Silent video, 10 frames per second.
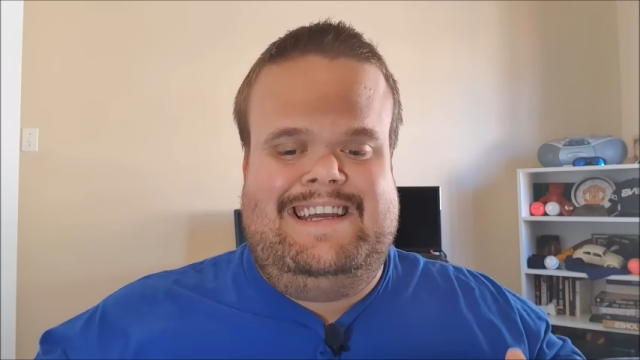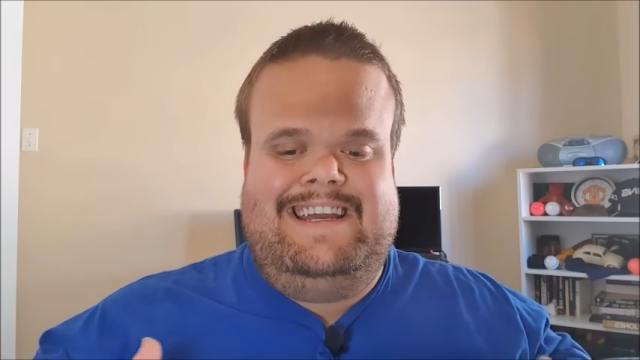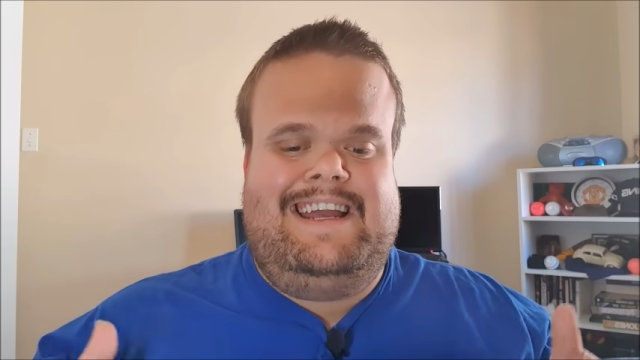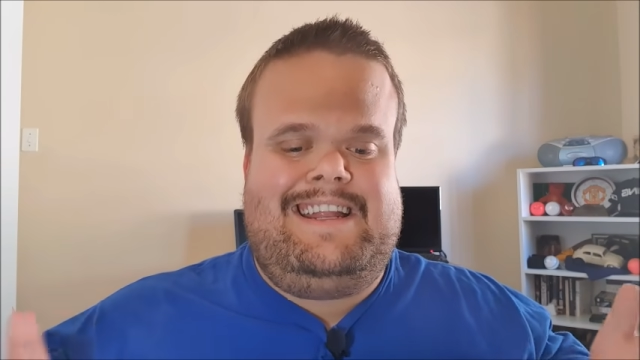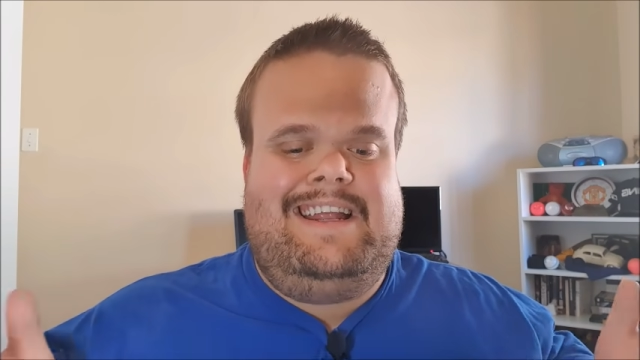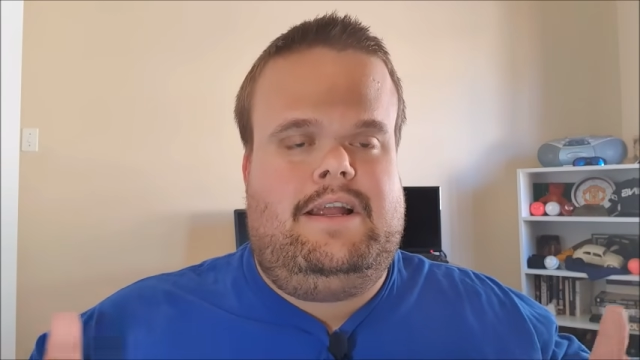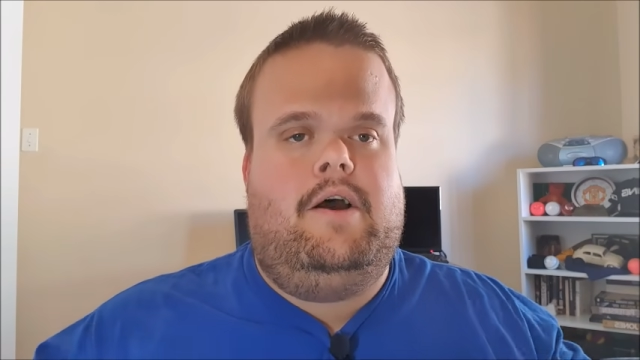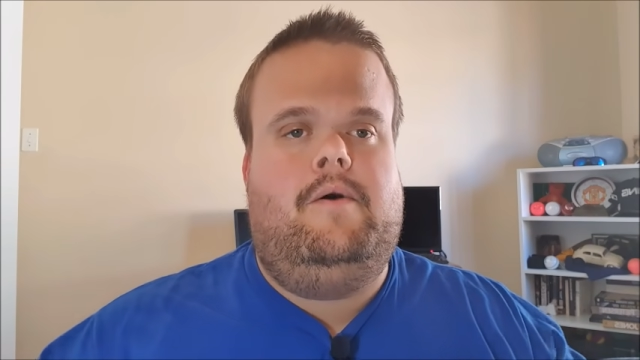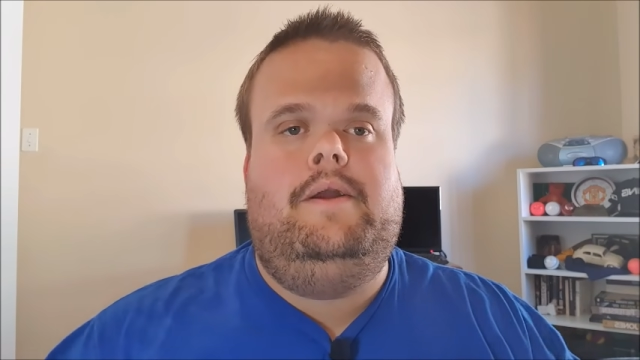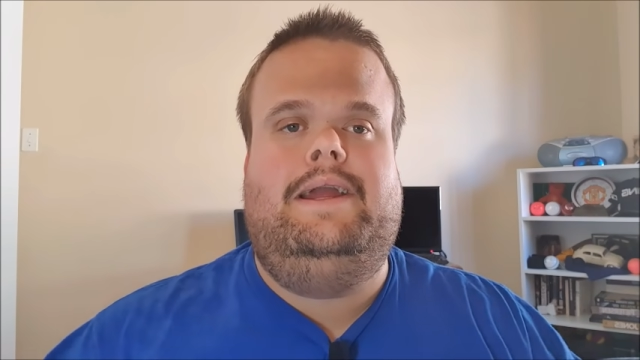get it
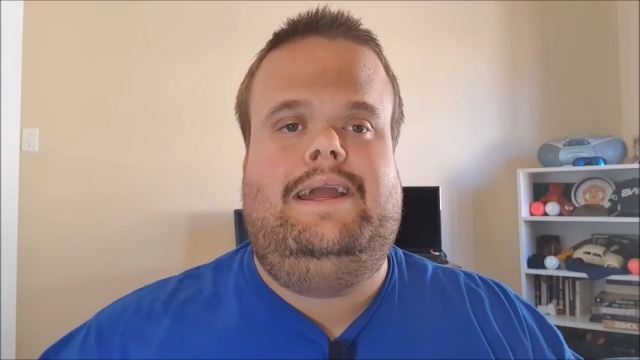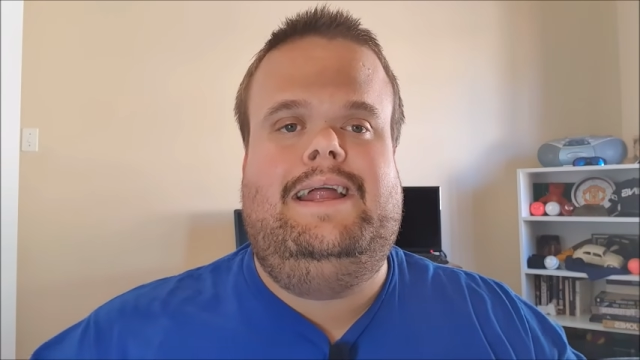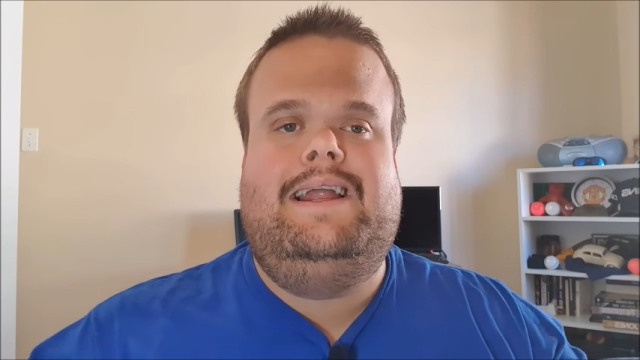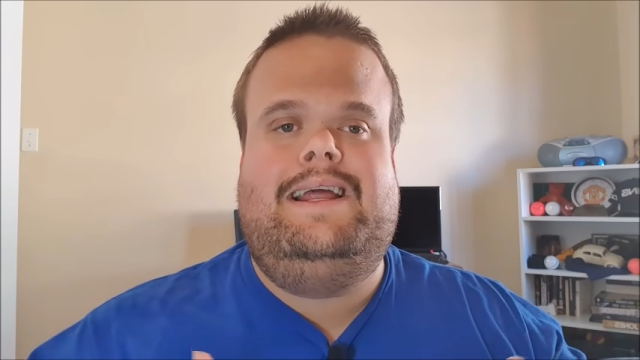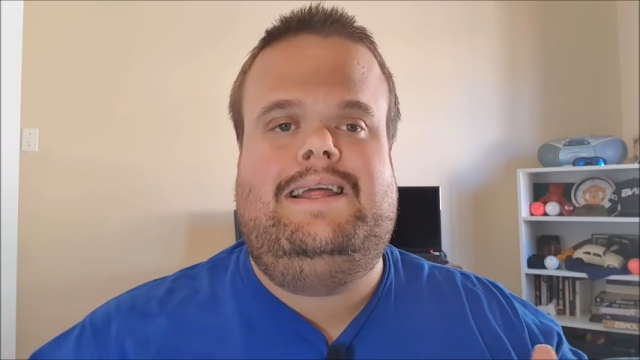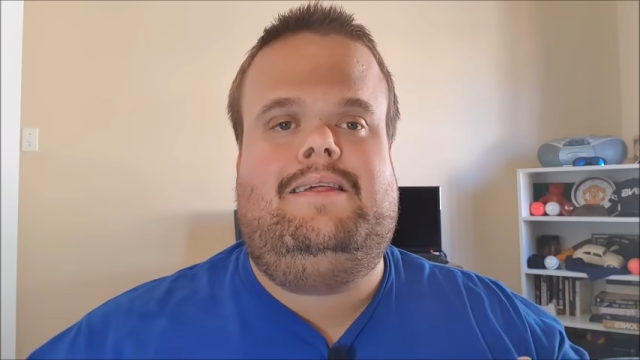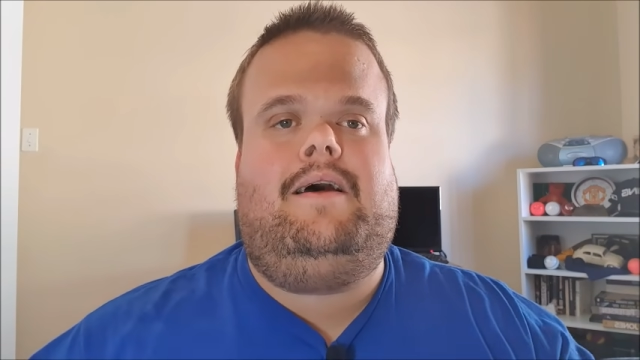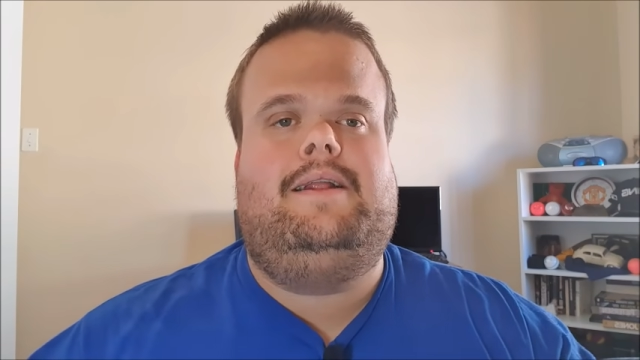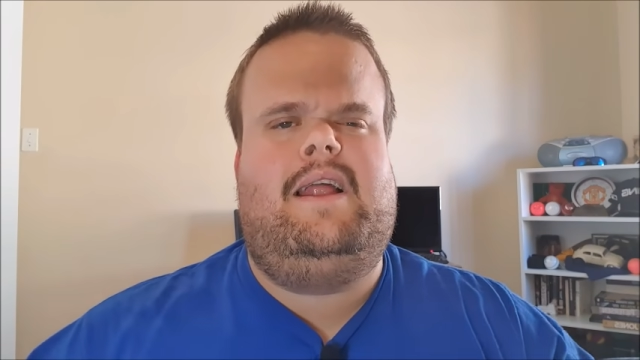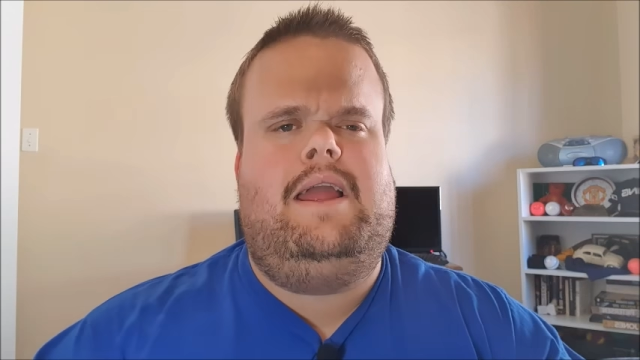going, get it
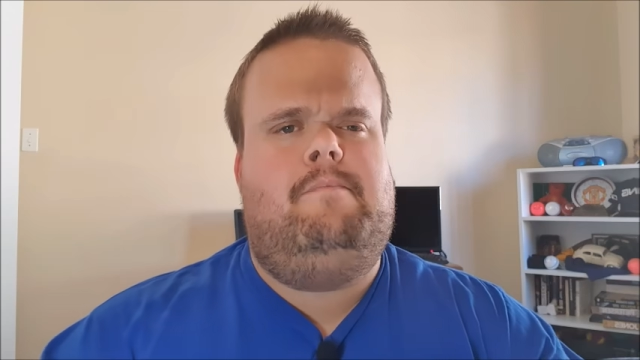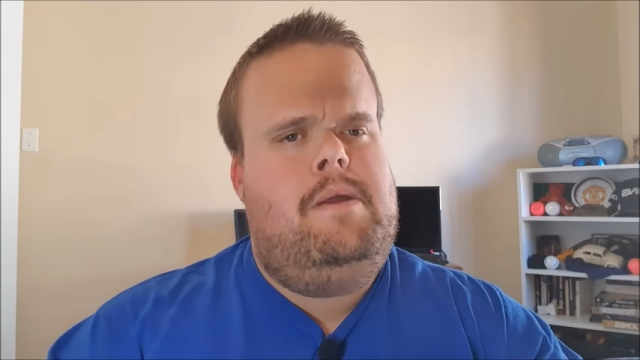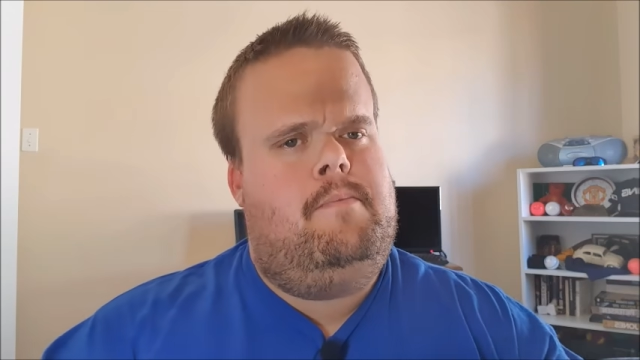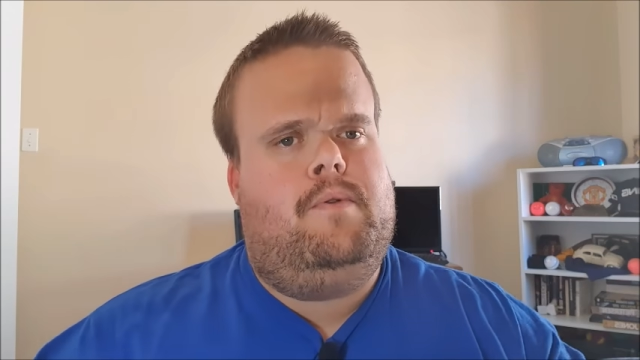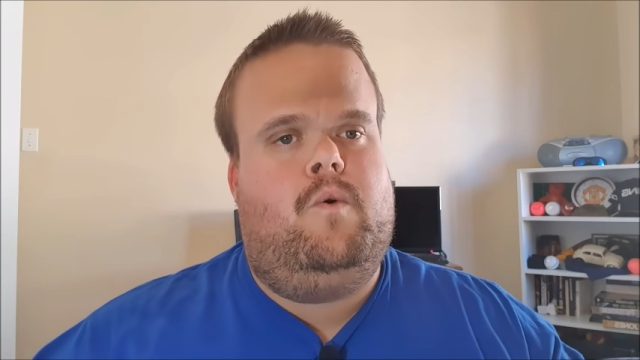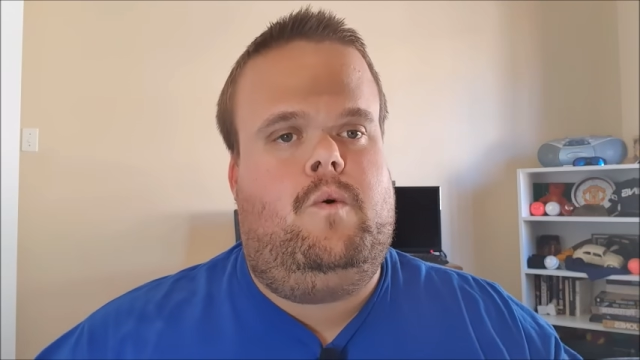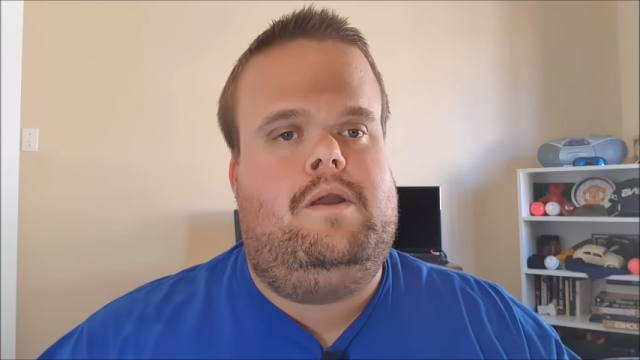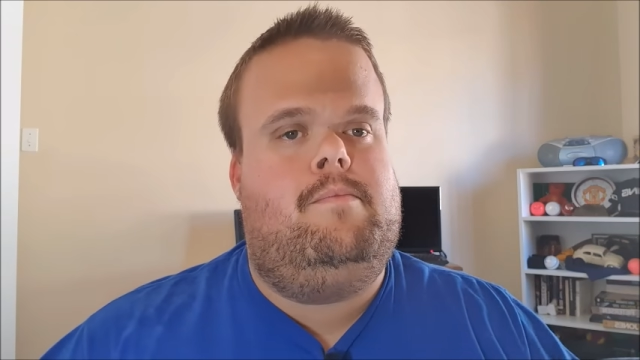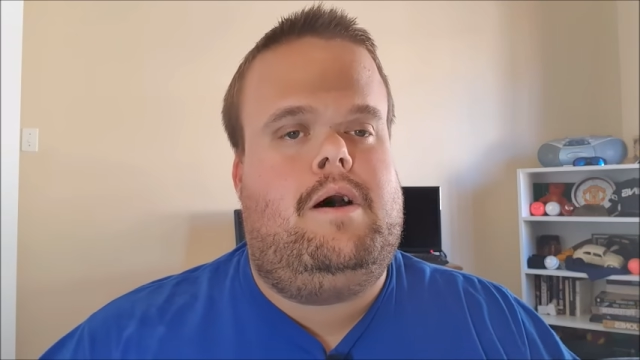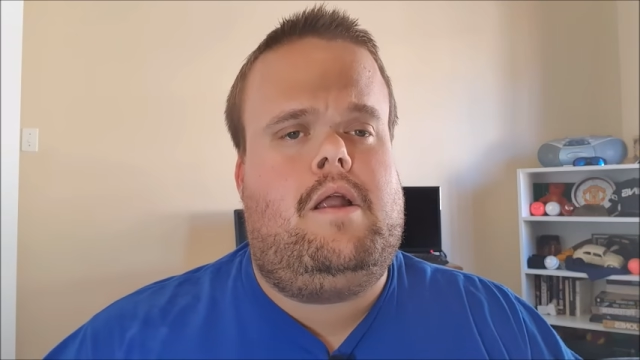excited, get people
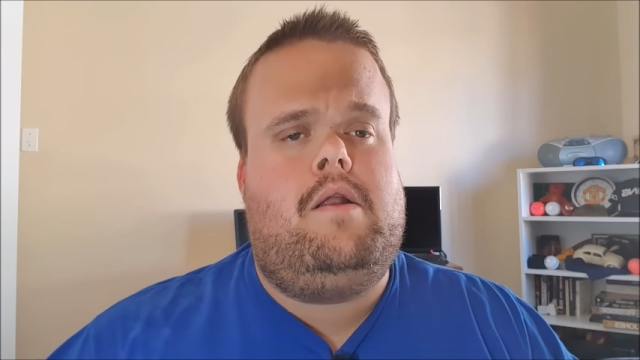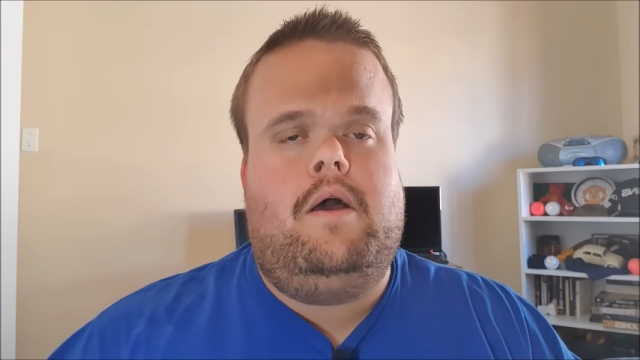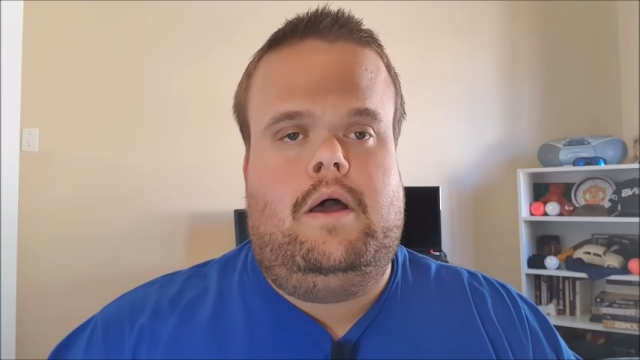talking about it.